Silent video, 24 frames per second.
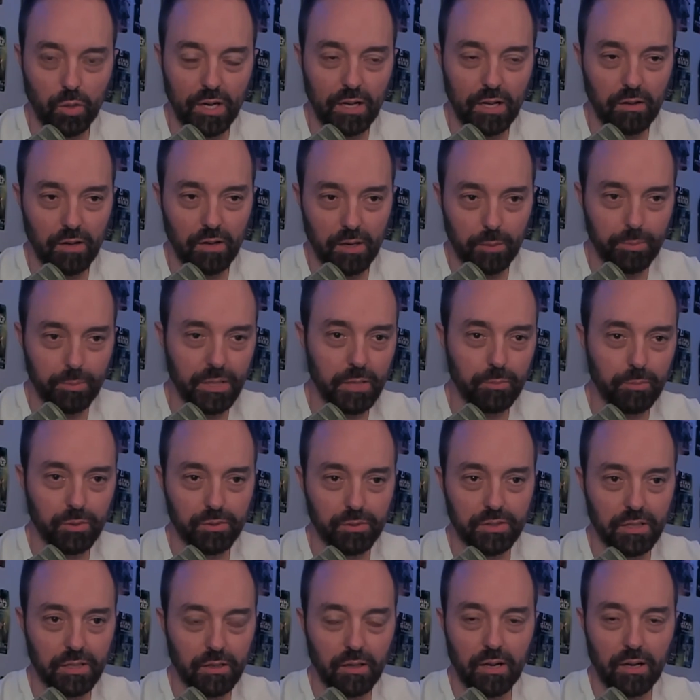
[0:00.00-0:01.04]
A lot of people
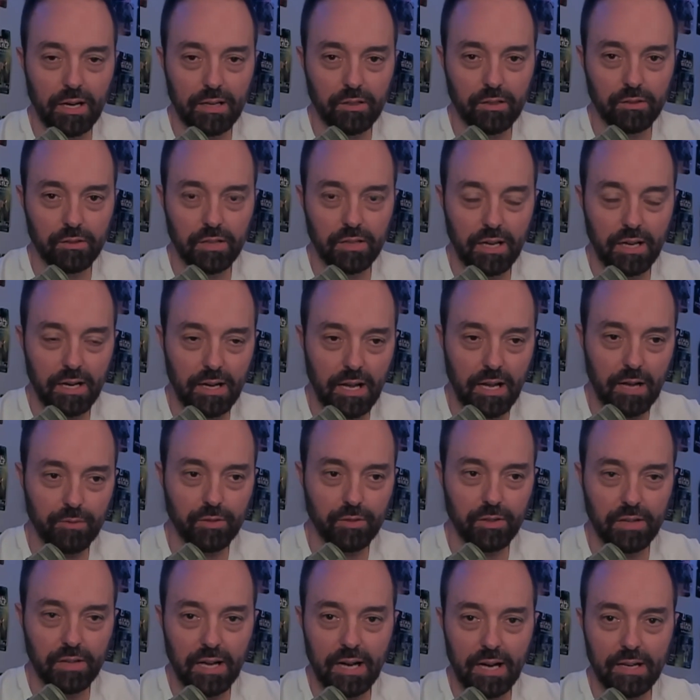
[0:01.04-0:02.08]
didn't like her then
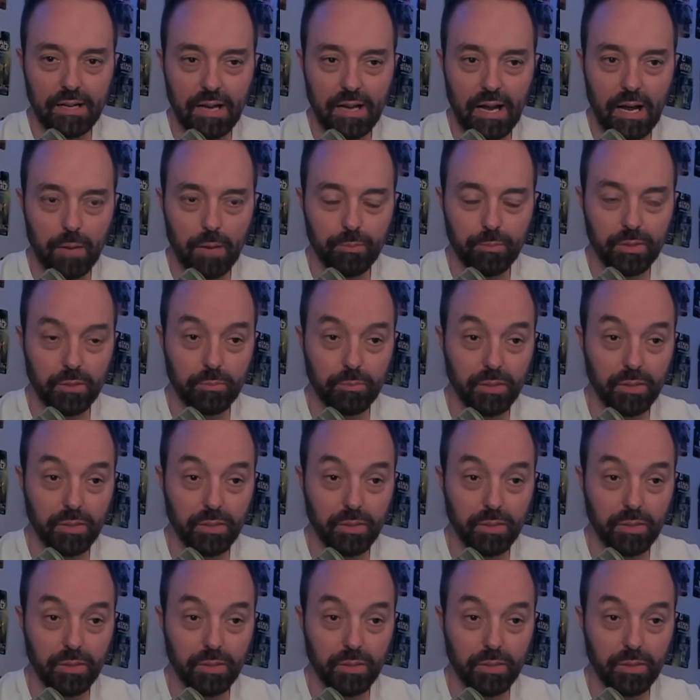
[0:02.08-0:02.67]
after that had happened.